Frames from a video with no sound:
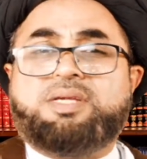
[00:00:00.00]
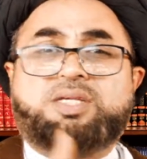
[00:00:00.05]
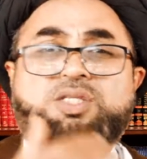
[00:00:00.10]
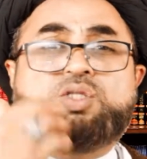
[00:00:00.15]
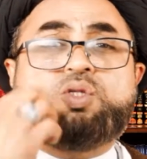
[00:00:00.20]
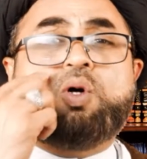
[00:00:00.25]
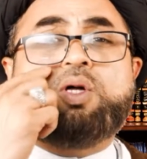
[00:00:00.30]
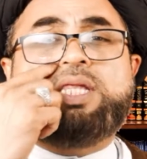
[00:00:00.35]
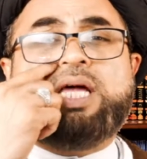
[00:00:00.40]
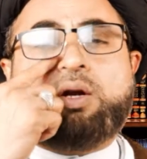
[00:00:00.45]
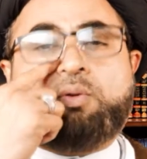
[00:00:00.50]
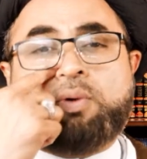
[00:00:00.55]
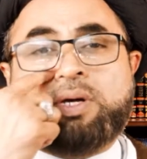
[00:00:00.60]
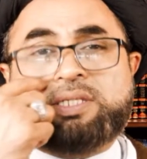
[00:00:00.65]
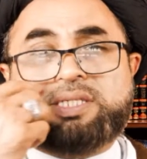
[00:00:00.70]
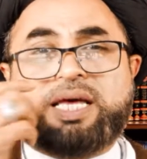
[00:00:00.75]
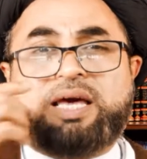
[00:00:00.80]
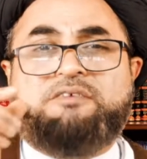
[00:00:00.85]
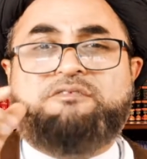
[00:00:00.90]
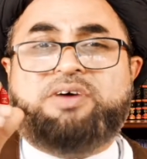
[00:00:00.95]
So that
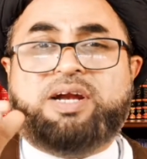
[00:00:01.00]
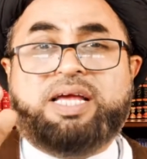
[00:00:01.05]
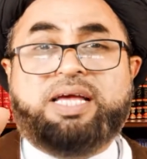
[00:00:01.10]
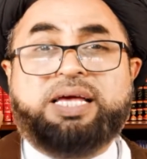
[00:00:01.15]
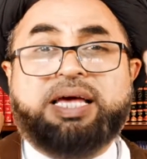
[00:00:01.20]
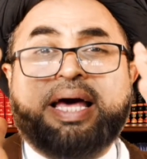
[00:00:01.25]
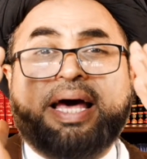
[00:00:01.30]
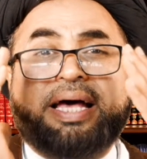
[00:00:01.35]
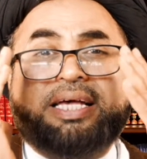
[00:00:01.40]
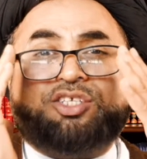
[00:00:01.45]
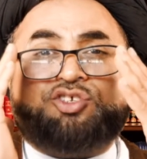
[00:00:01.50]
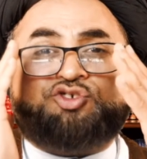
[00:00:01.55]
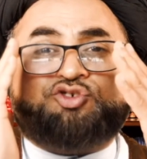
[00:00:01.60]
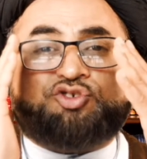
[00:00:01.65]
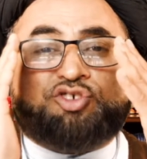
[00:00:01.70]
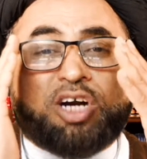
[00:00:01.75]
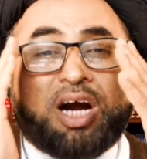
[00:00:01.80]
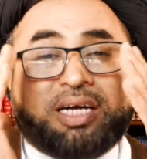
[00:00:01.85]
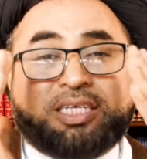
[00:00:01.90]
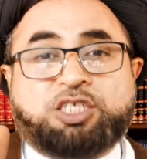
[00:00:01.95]
was a very
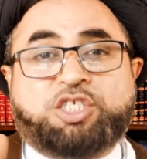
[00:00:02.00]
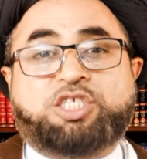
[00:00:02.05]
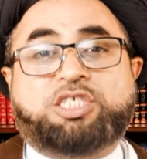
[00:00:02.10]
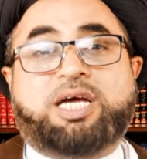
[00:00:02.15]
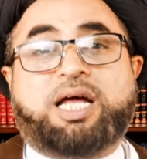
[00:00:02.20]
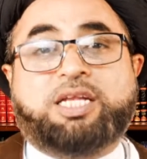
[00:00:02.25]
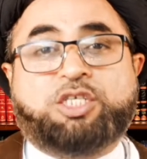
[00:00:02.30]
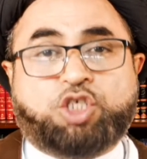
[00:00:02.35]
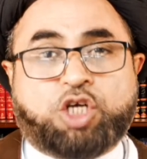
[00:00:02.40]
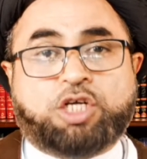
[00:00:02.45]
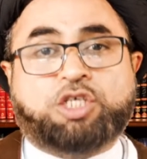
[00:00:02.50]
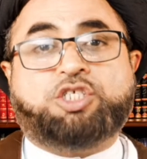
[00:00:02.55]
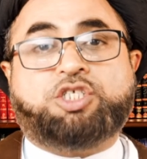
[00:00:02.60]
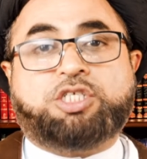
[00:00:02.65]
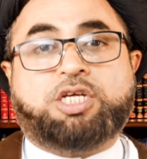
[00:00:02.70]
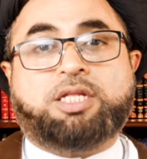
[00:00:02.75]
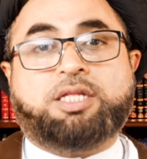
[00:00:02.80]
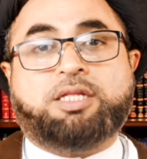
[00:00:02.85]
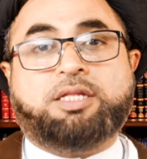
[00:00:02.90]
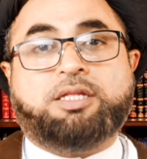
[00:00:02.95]
strategical
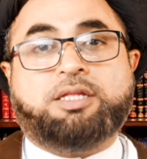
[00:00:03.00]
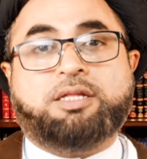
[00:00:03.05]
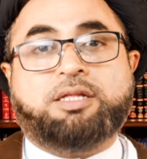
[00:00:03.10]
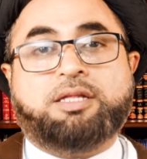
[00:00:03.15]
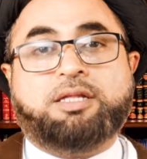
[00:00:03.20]
junction.